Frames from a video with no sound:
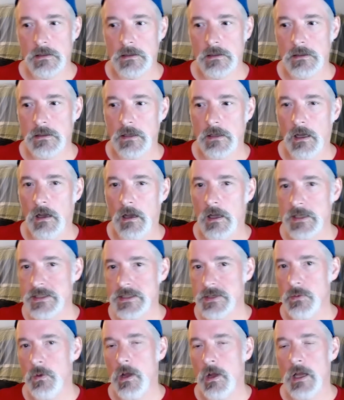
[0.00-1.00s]
cost
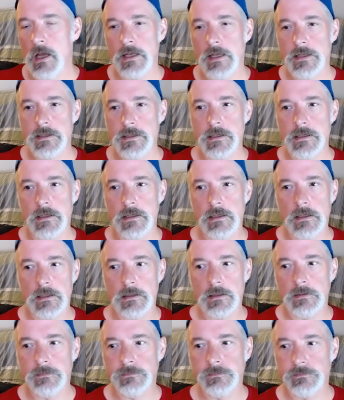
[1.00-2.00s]
wise,
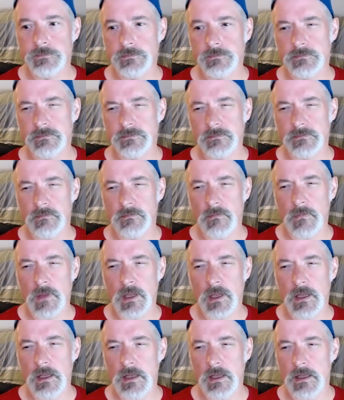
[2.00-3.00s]
and
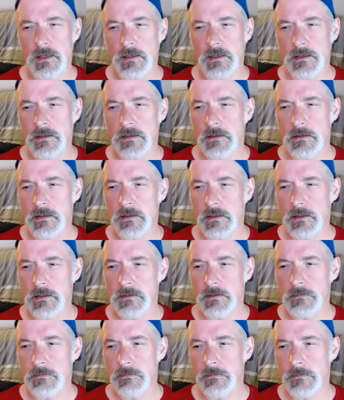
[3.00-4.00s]

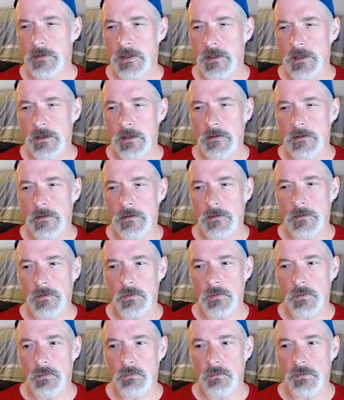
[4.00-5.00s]
then
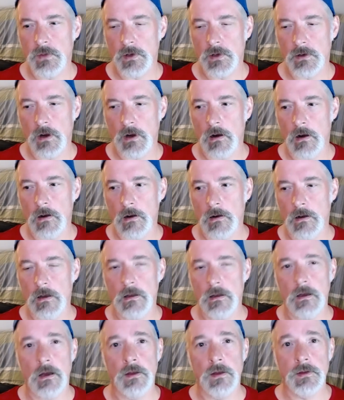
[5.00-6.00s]
there are
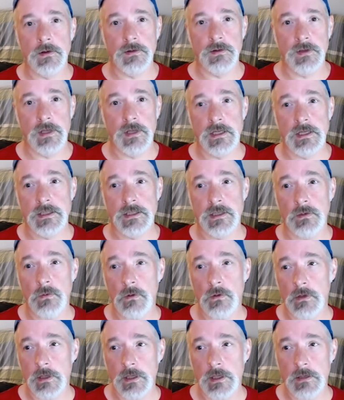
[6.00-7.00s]
other things that
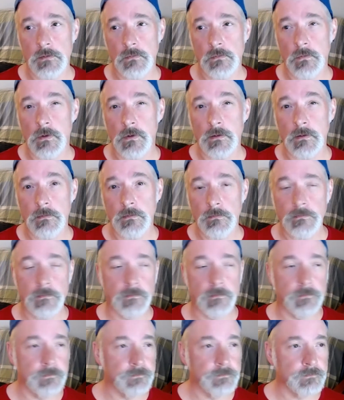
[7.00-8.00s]
we'll eat.
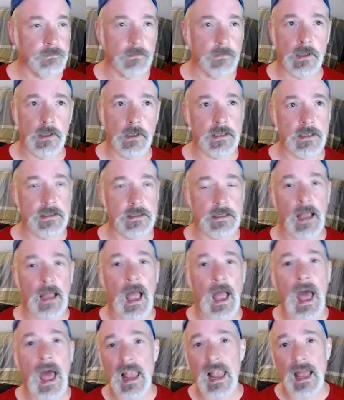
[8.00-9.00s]
Because
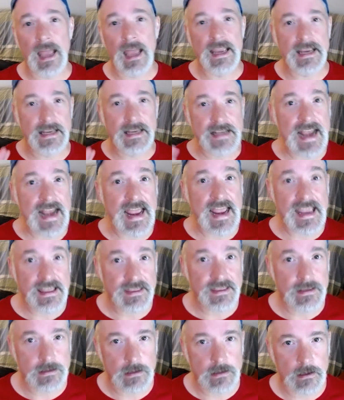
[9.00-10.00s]
I like
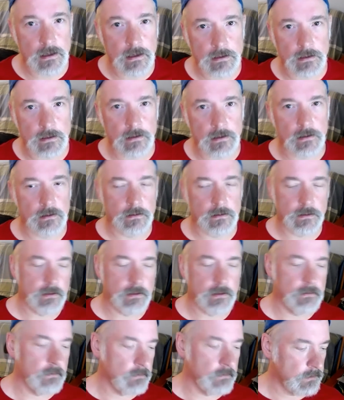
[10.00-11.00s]
Nathan hot dogs,
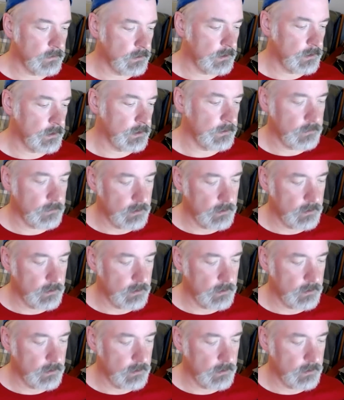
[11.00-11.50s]
okay,